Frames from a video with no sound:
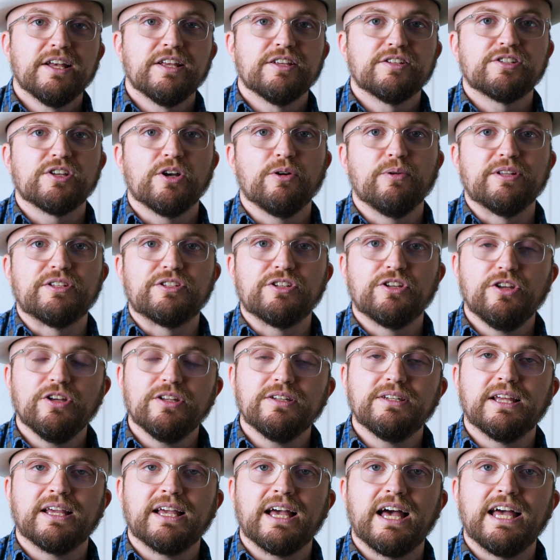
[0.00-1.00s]
so it's
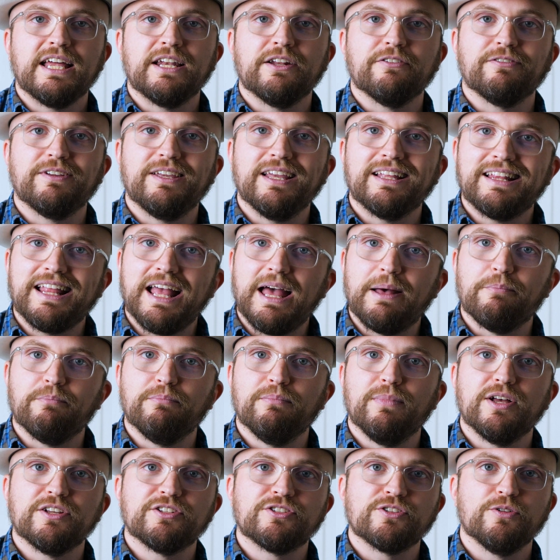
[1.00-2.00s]
good to kind of get that
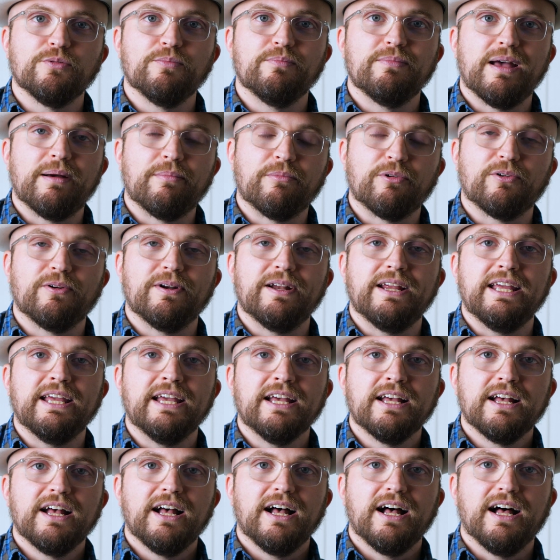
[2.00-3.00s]
muscle memory
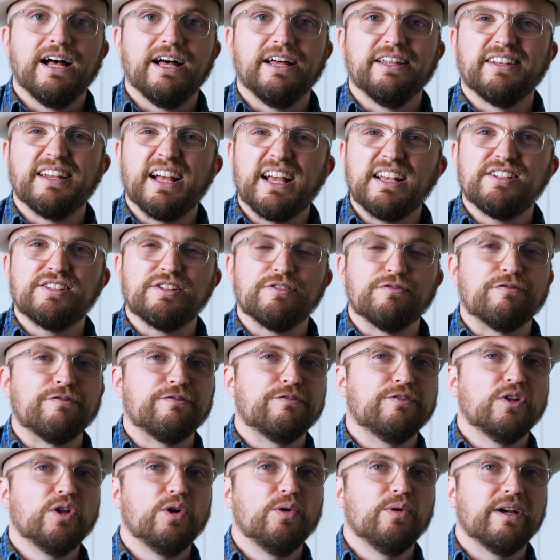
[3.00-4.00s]
nice and
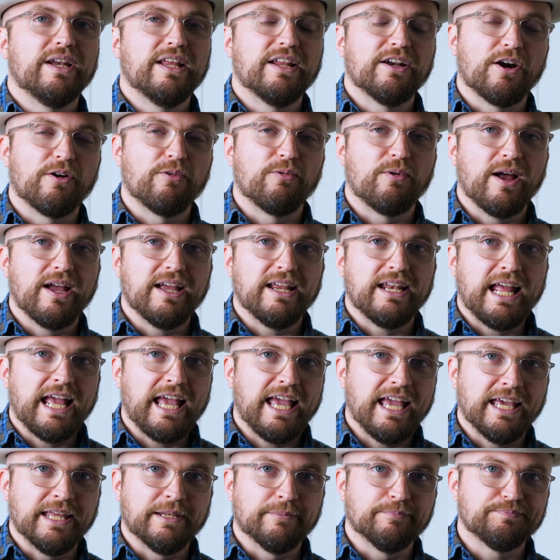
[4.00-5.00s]
fluid in our right
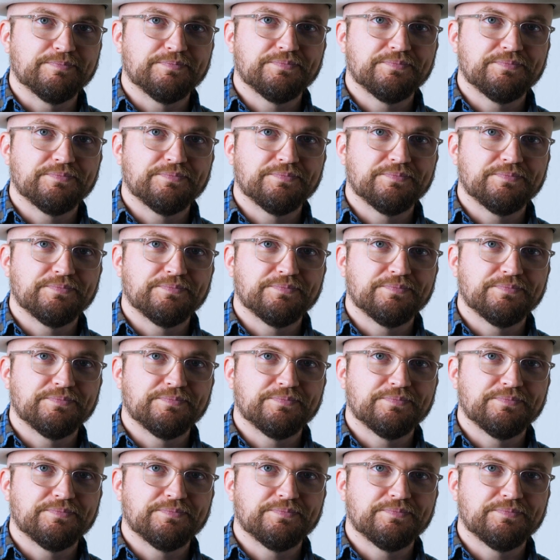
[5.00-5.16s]
hand.